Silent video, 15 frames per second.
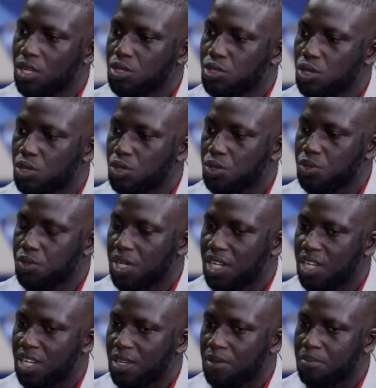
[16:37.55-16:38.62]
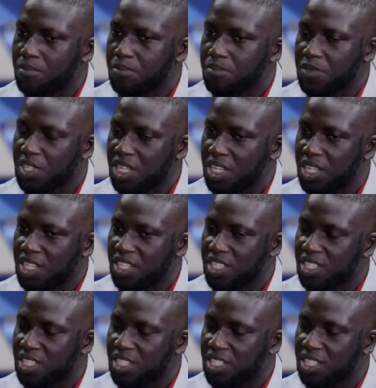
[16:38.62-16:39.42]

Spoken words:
So the